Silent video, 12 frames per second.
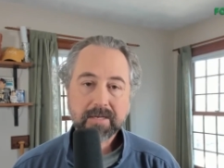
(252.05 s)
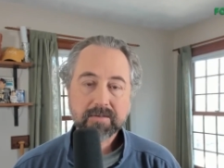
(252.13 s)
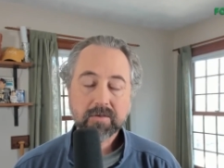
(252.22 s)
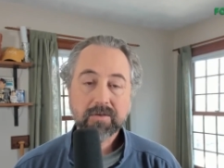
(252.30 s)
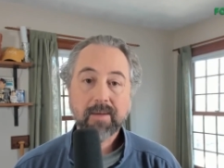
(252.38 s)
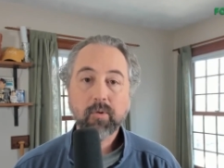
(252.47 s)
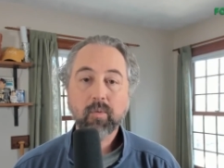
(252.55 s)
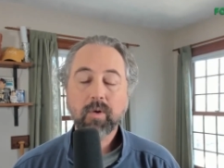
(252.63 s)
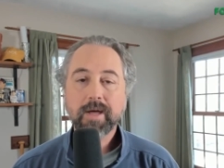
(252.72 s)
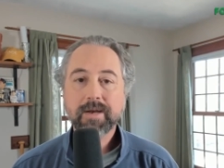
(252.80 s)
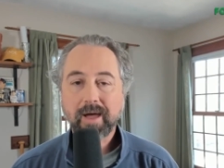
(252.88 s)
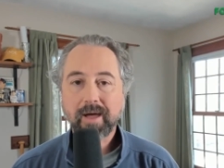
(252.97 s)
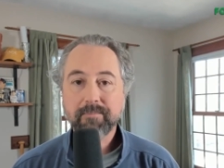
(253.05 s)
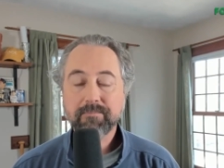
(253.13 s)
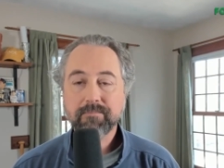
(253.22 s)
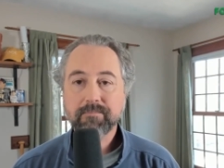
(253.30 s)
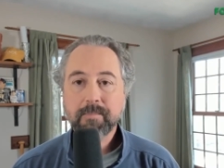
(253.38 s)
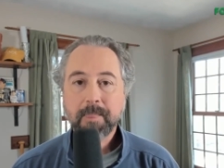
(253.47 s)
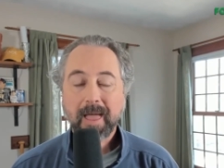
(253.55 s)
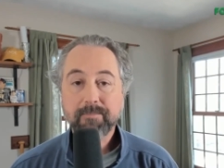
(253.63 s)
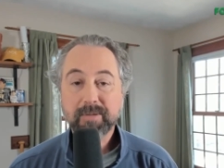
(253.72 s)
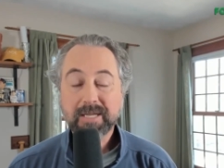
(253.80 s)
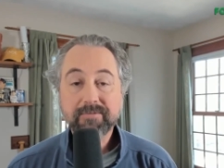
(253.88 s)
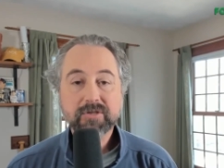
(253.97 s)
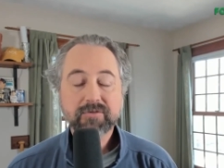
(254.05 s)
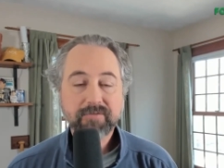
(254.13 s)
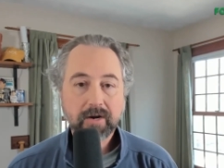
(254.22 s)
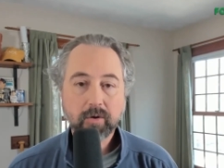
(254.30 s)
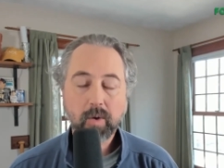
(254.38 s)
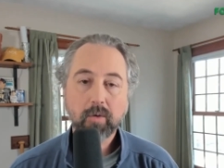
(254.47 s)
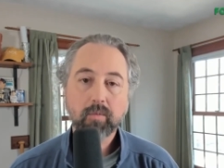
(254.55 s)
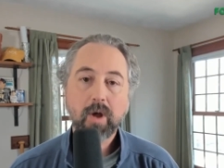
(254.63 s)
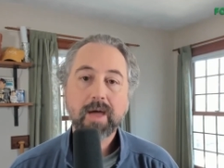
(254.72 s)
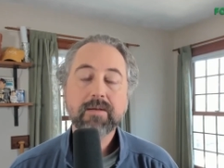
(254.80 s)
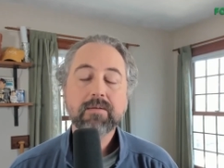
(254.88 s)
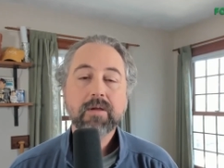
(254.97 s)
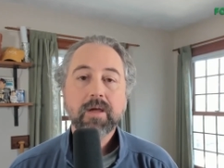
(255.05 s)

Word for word: So number one, I I believe it's very well run.